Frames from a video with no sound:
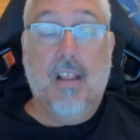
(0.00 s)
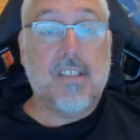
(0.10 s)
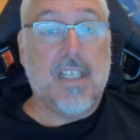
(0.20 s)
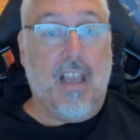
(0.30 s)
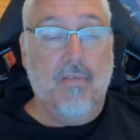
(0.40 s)
It's
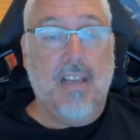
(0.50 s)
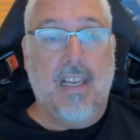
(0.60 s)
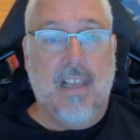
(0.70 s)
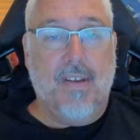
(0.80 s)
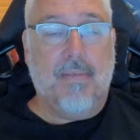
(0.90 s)
the only
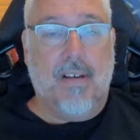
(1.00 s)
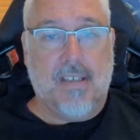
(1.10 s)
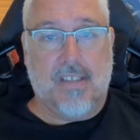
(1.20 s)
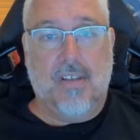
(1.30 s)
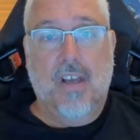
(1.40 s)
living
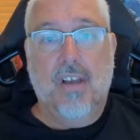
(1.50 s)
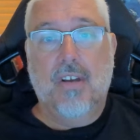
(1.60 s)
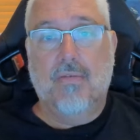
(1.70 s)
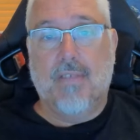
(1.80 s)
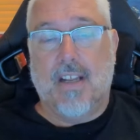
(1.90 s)
person
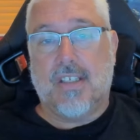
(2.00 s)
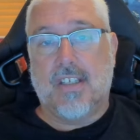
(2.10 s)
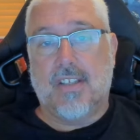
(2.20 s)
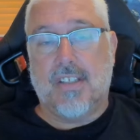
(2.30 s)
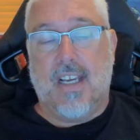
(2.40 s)
who
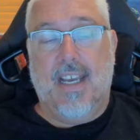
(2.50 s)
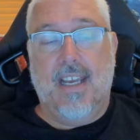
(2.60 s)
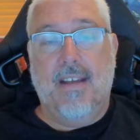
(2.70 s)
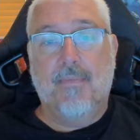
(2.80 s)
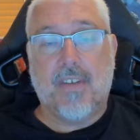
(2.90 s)
registered
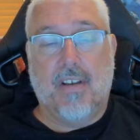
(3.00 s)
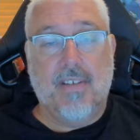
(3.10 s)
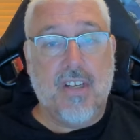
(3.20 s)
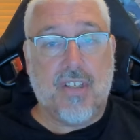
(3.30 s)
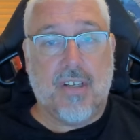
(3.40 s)
a
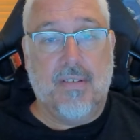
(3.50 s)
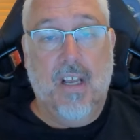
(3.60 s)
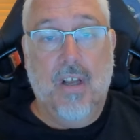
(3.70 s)
donation.